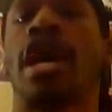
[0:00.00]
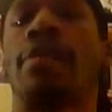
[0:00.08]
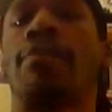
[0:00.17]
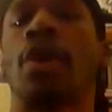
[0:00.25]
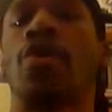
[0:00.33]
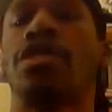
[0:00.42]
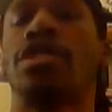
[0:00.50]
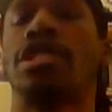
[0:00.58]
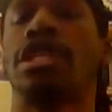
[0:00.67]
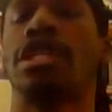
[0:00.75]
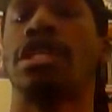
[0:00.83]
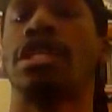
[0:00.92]
I
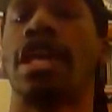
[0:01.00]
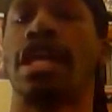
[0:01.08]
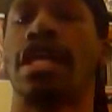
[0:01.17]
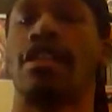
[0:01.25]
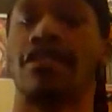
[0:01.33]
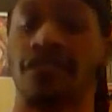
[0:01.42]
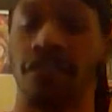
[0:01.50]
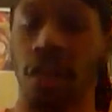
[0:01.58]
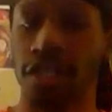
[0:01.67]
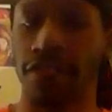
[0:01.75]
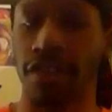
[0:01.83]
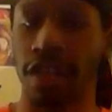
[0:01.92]
post the
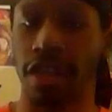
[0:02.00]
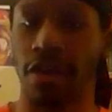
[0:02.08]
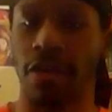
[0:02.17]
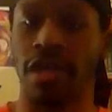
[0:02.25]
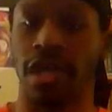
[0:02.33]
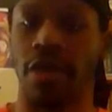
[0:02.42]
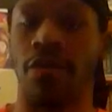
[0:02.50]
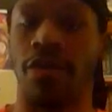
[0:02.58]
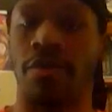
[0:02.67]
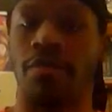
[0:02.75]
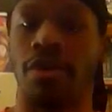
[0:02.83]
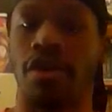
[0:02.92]
first video that I
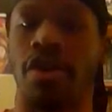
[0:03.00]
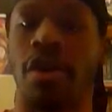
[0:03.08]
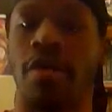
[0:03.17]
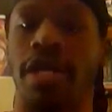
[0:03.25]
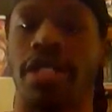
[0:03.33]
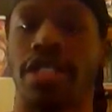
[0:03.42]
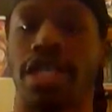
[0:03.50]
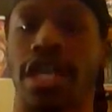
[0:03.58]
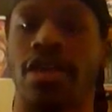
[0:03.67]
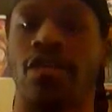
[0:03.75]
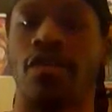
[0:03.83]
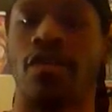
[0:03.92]
want to put on my
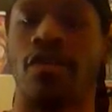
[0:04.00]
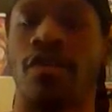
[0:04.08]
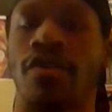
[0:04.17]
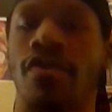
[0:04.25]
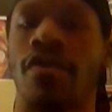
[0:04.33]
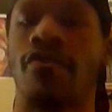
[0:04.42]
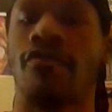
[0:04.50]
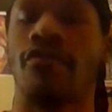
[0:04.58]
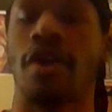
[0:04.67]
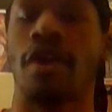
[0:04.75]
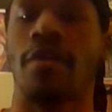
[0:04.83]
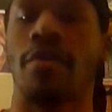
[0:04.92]
channel
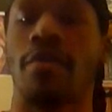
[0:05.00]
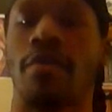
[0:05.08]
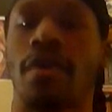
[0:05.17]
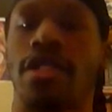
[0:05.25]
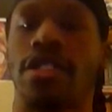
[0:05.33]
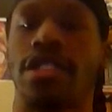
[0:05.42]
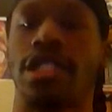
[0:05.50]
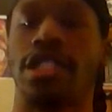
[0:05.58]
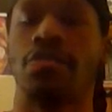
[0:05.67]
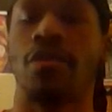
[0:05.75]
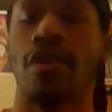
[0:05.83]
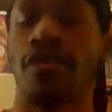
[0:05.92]
from
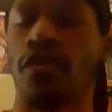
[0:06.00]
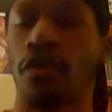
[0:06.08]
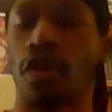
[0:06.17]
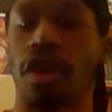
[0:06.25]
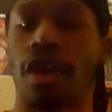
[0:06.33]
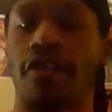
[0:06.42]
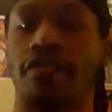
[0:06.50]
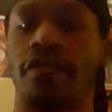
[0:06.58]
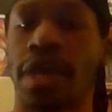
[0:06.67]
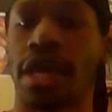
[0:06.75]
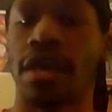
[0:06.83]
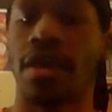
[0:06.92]
this point forward of
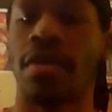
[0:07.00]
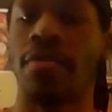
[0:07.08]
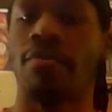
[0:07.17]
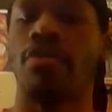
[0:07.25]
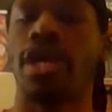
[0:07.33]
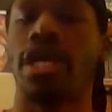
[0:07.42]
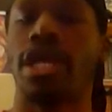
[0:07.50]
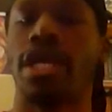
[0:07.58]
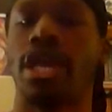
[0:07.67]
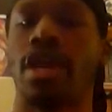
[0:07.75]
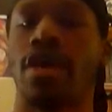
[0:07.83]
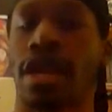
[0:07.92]
me breaking
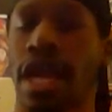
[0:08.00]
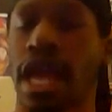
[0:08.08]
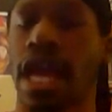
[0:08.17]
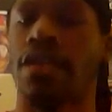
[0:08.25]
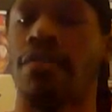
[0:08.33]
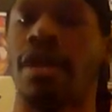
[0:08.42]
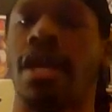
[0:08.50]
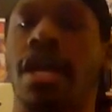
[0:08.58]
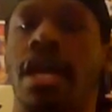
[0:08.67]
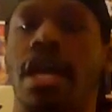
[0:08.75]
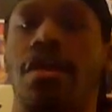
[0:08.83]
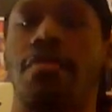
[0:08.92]
down
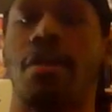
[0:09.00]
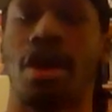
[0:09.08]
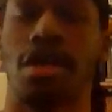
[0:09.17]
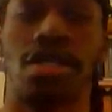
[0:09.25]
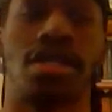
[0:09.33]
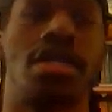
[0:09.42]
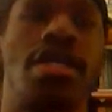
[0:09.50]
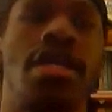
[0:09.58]
anime and manga.